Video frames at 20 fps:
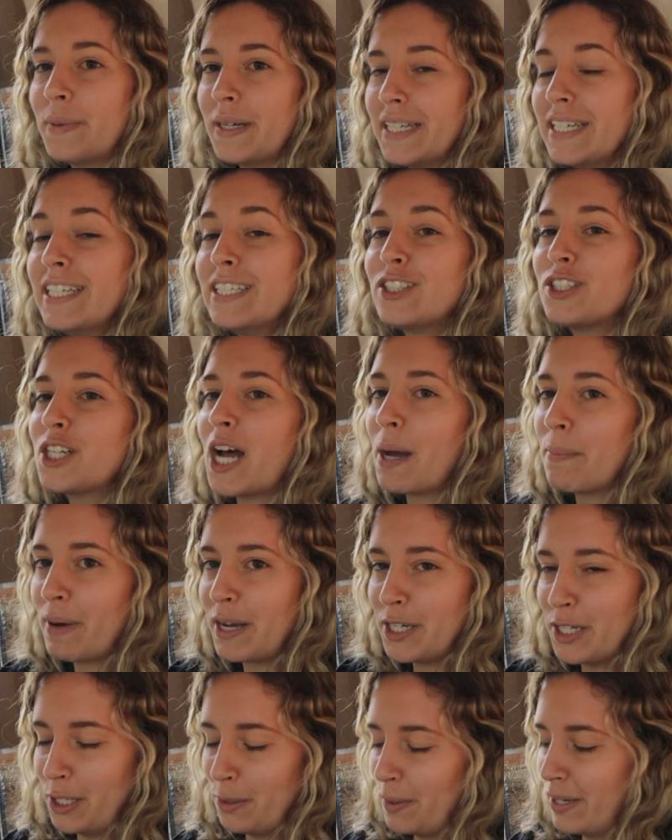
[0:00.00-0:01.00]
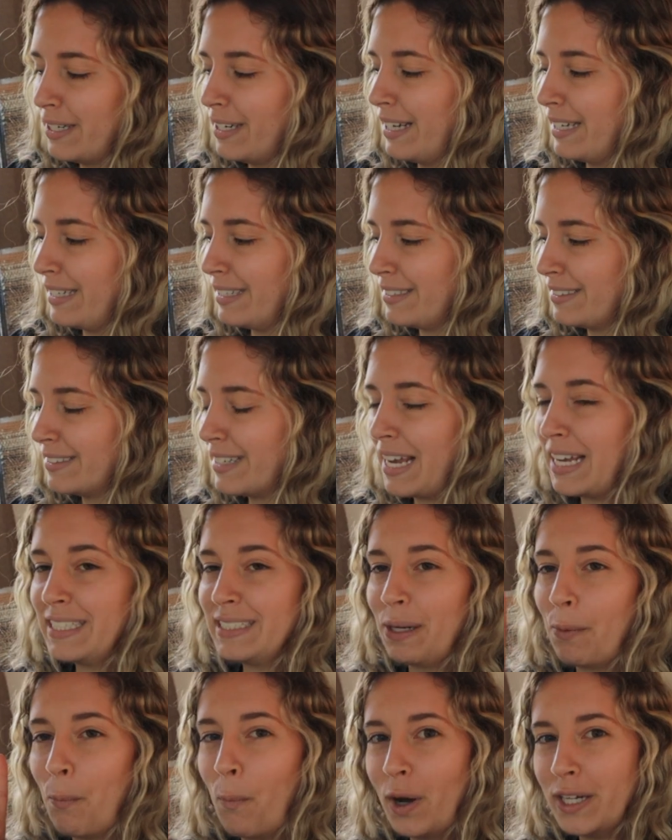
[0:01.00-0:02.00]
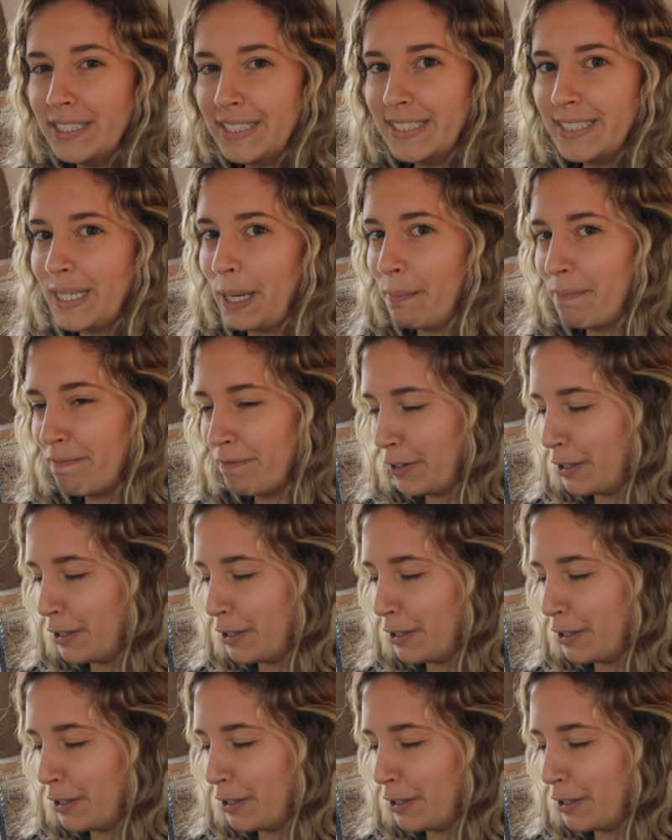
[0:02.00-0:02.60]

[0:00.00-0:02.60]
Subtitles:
but each time I do it, it takes it one step